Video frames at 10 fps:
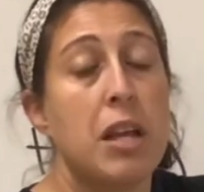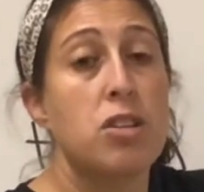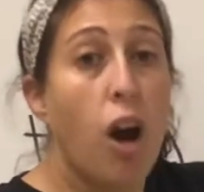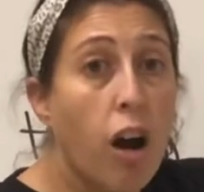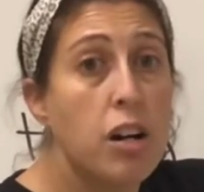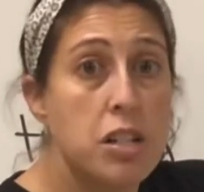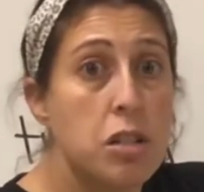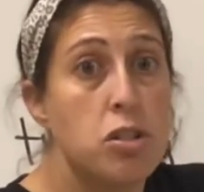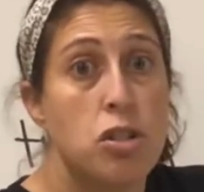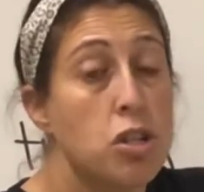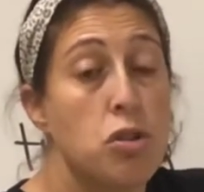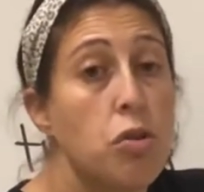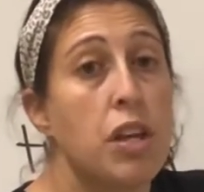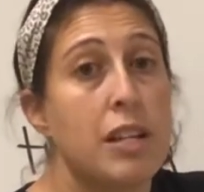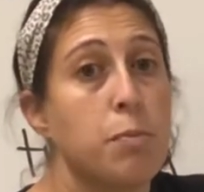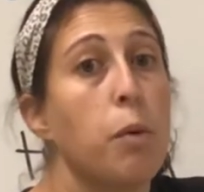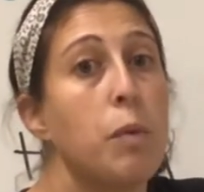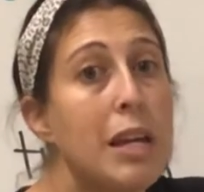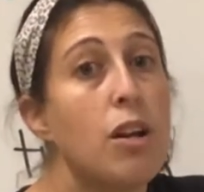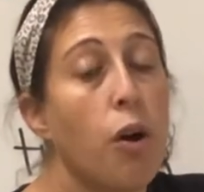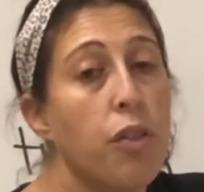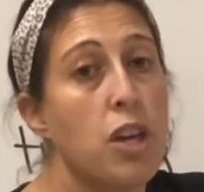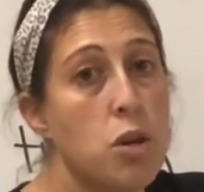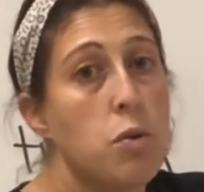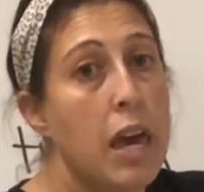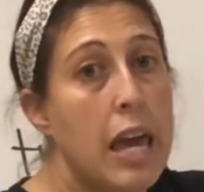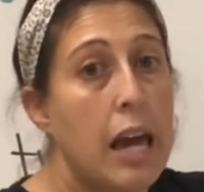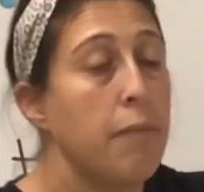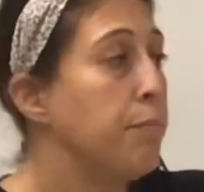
It's hard to do this, but we know that you can.